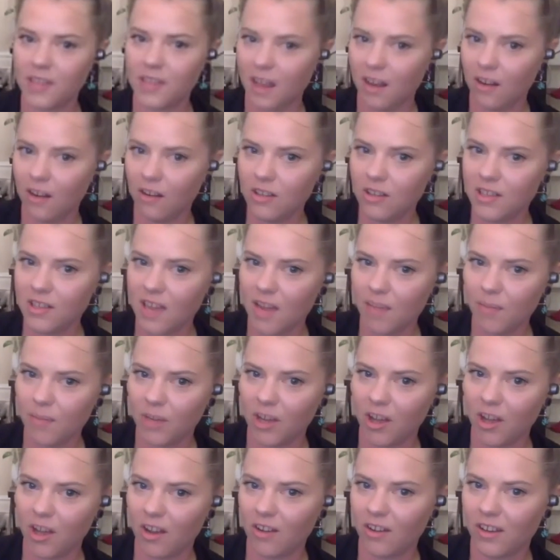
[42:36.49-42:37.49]
a long time
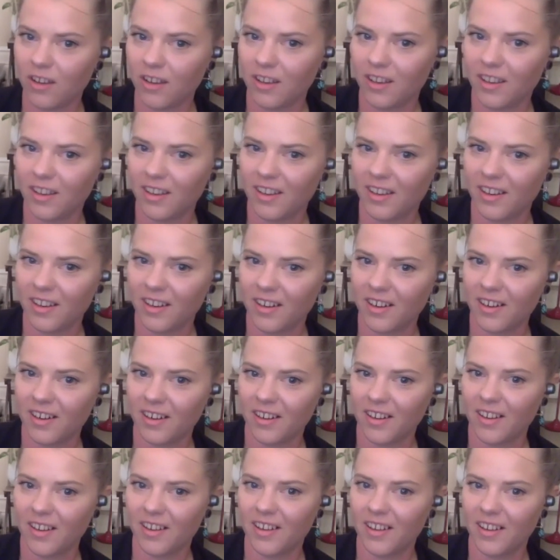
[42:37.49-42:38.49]
ago? Yeah.
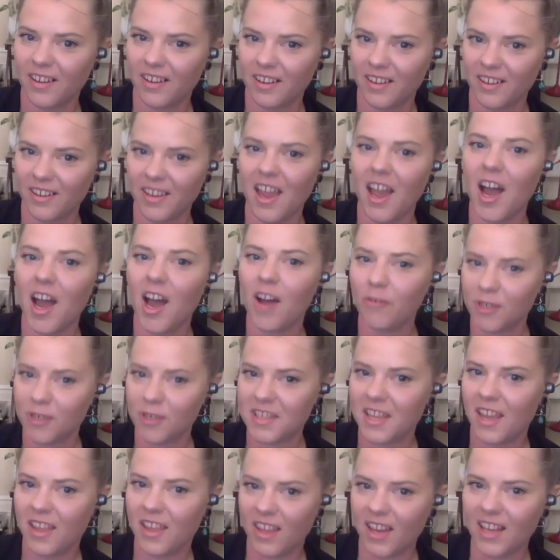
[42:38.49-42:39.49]
Yeah, I was
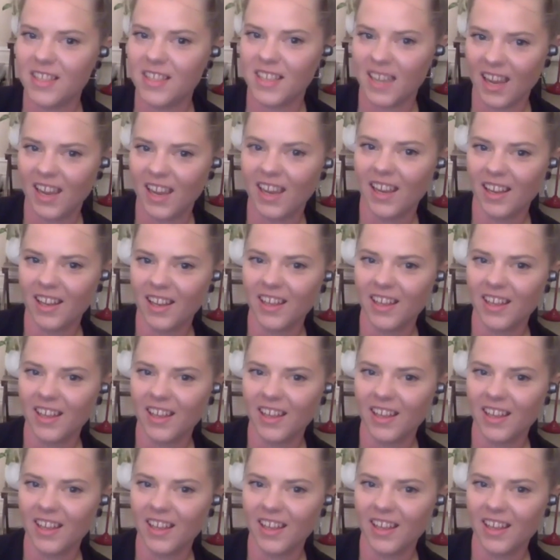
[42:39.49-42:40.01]
there that day.